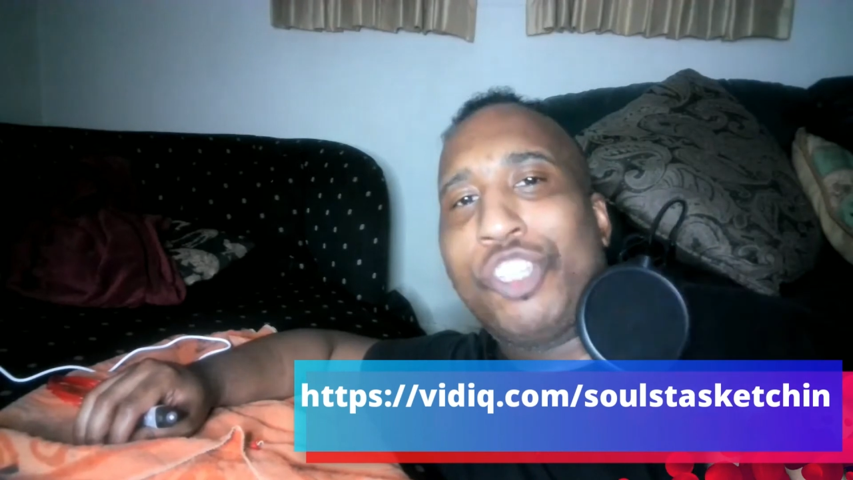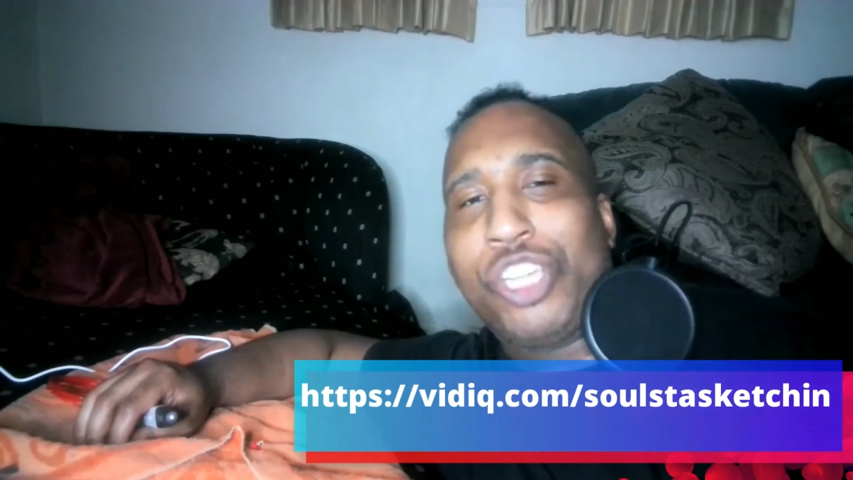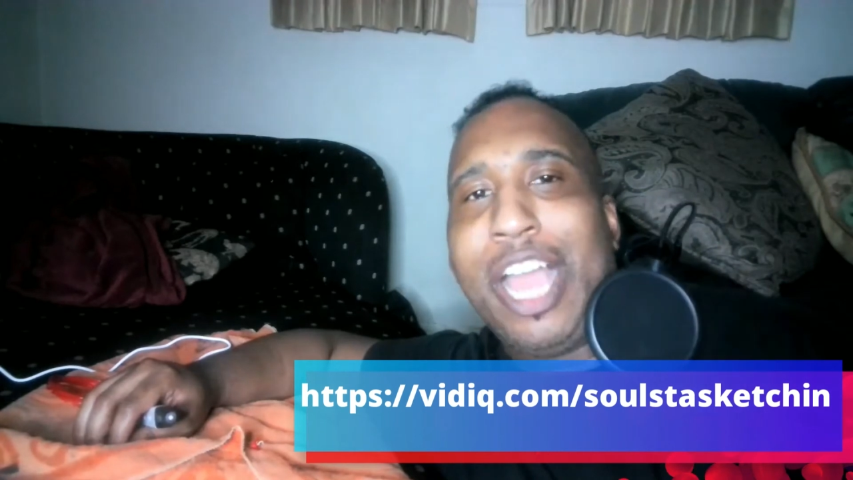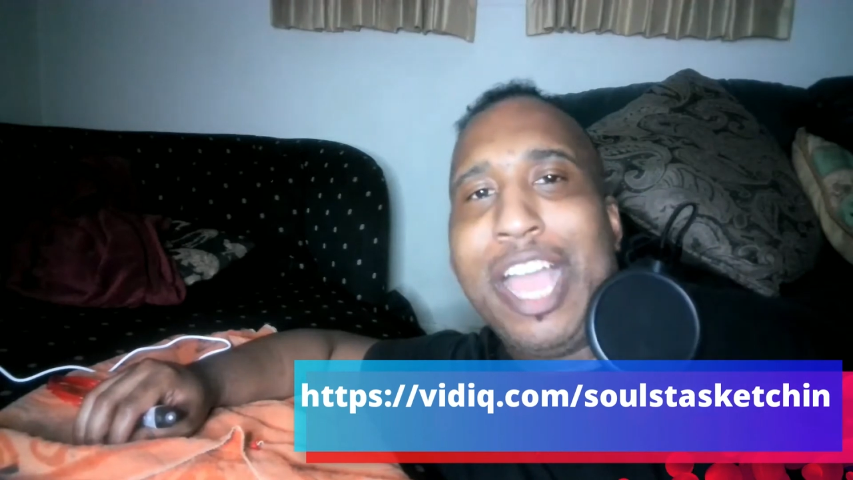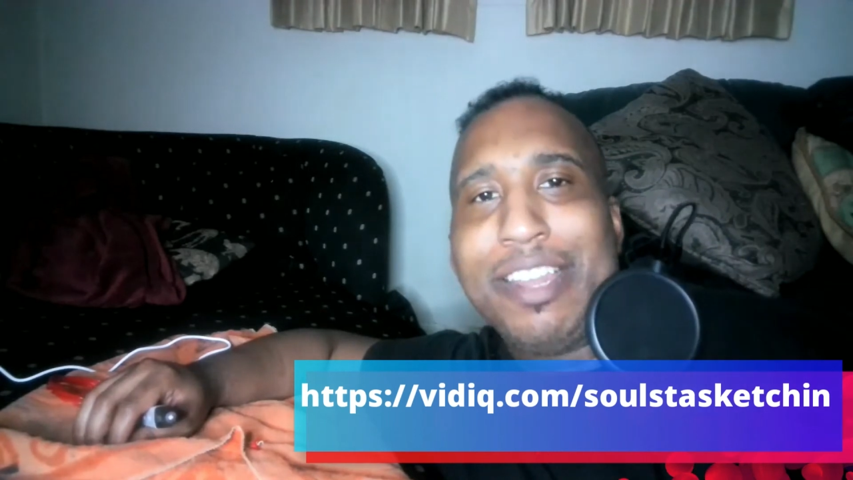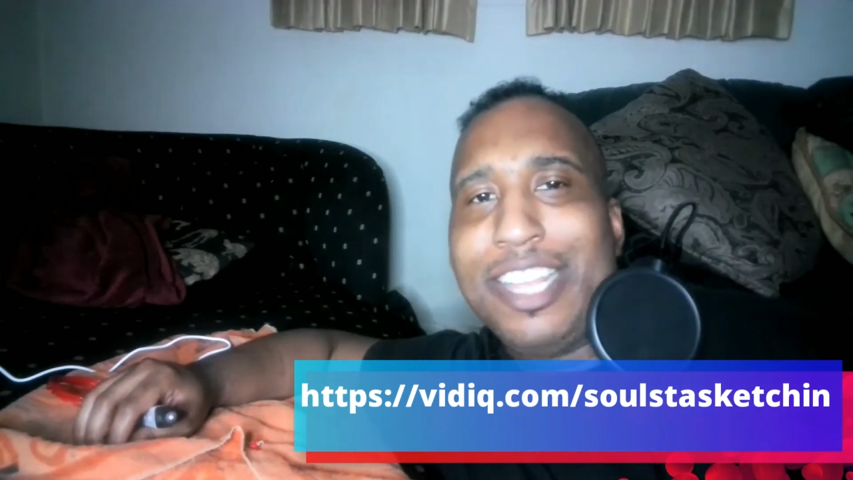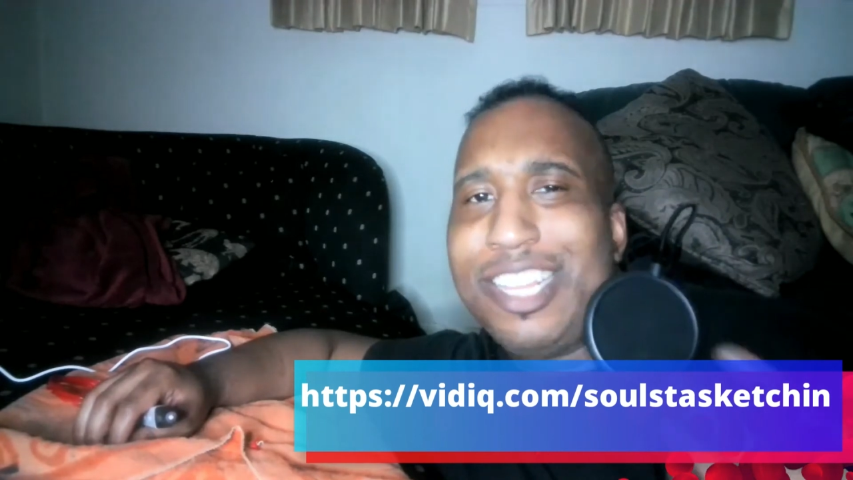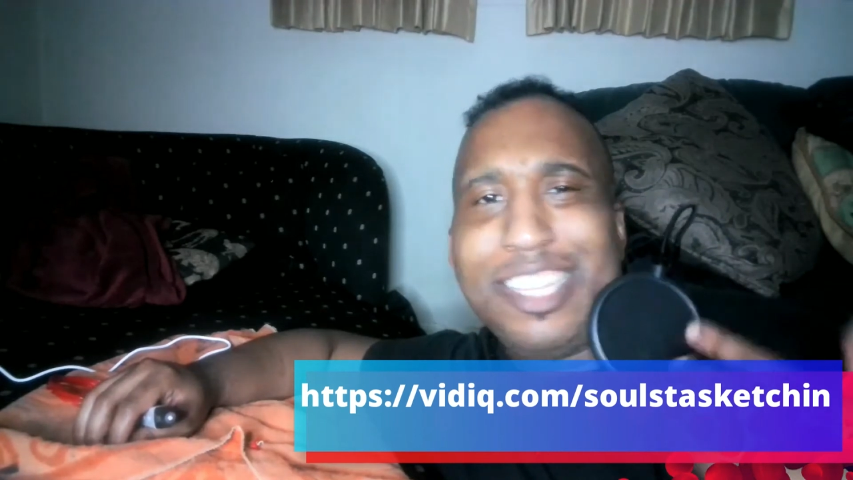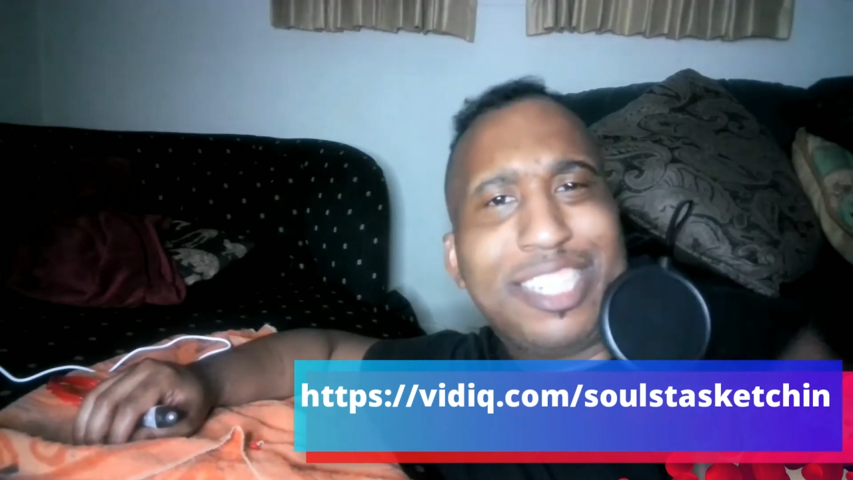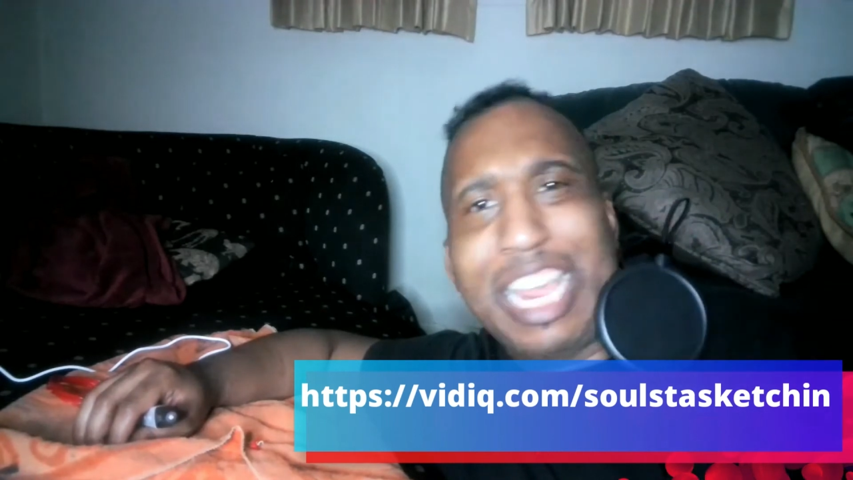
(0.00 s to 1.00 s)
give it a shot.
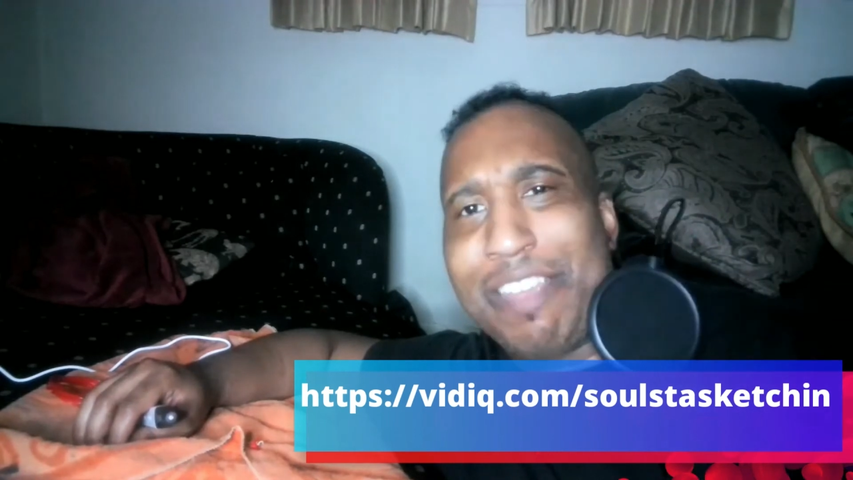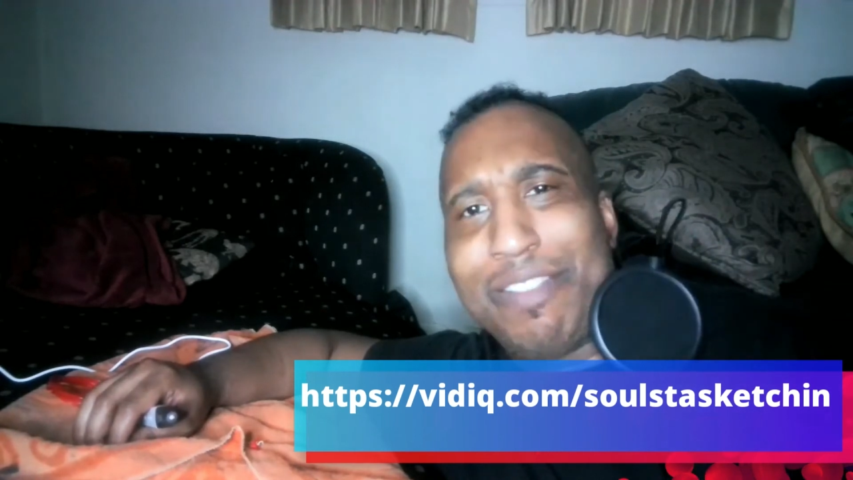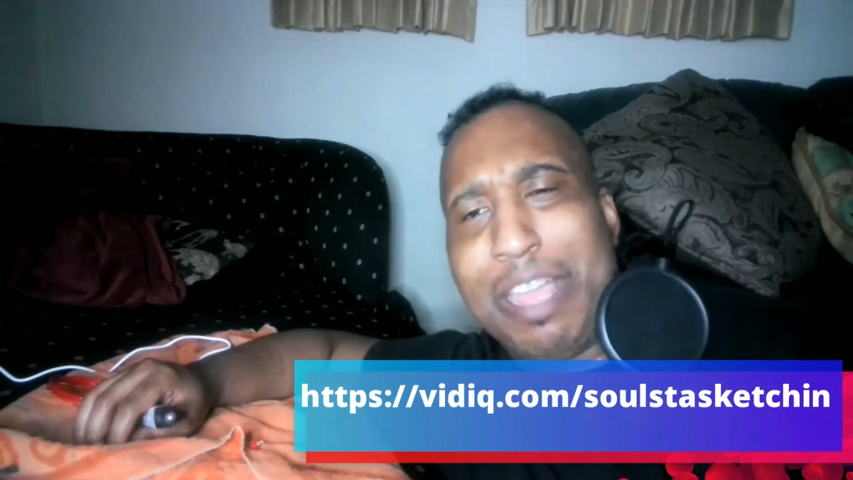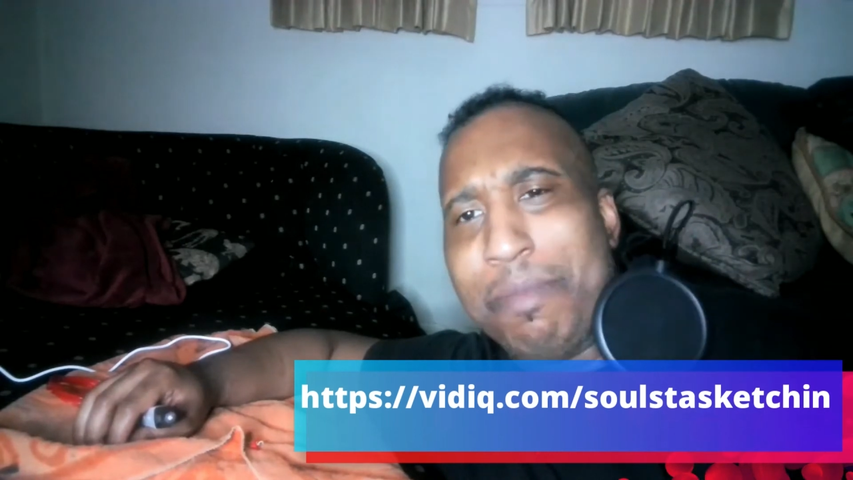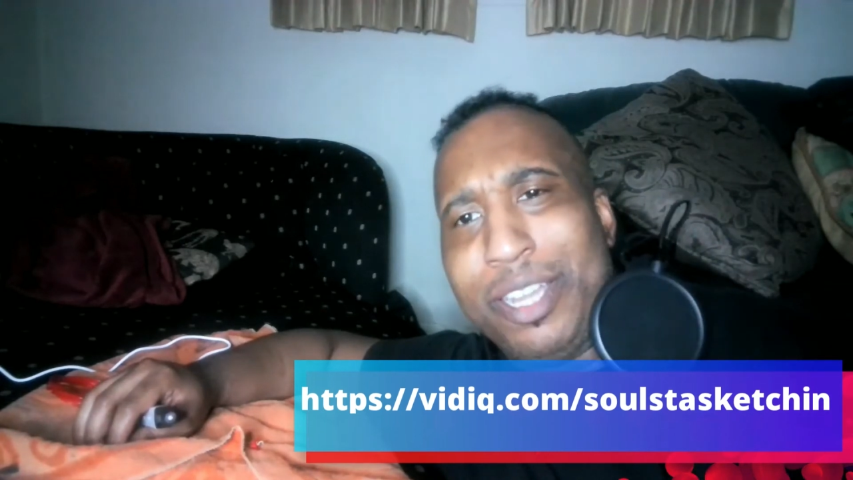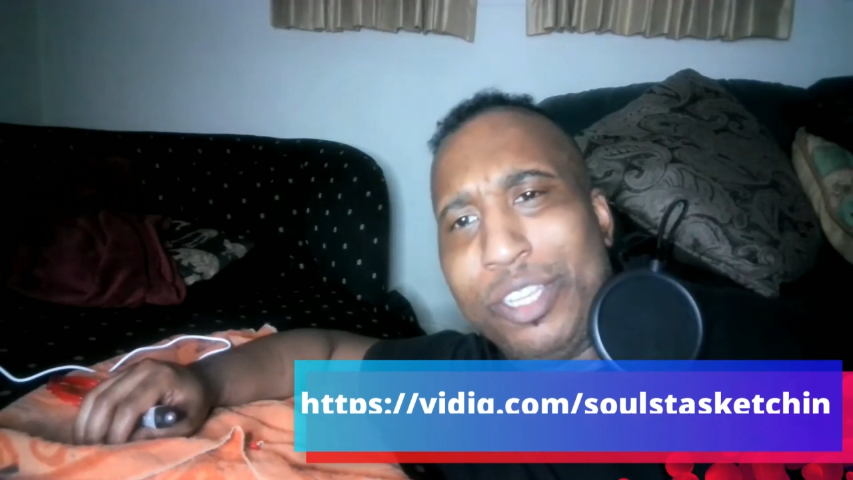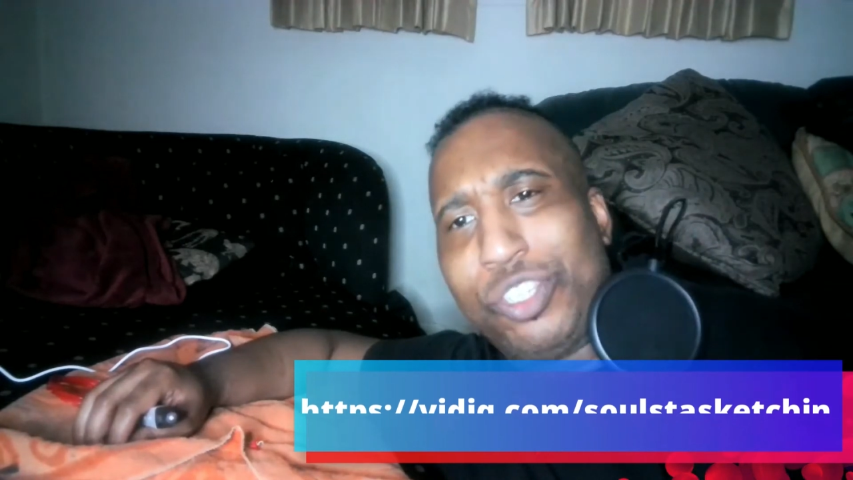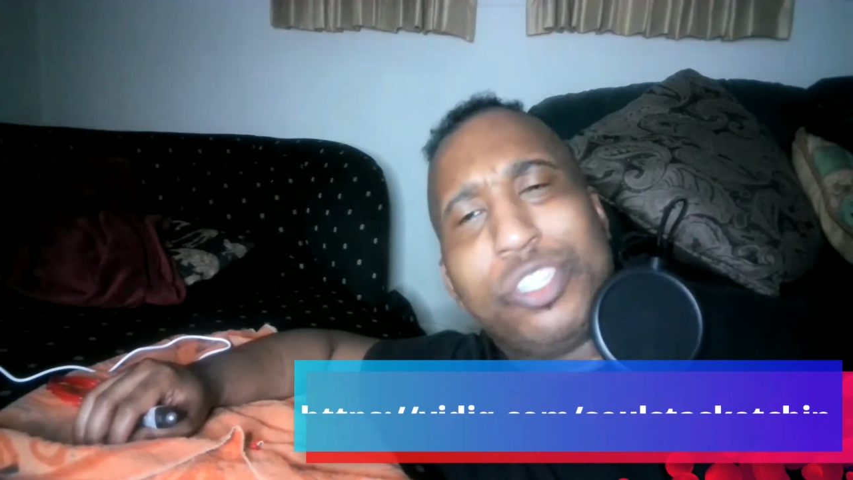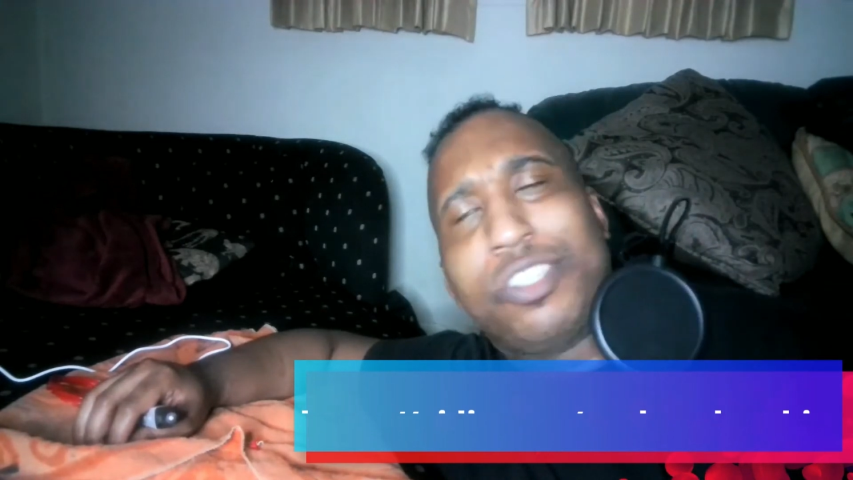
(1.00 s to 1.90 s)
It's not even that much.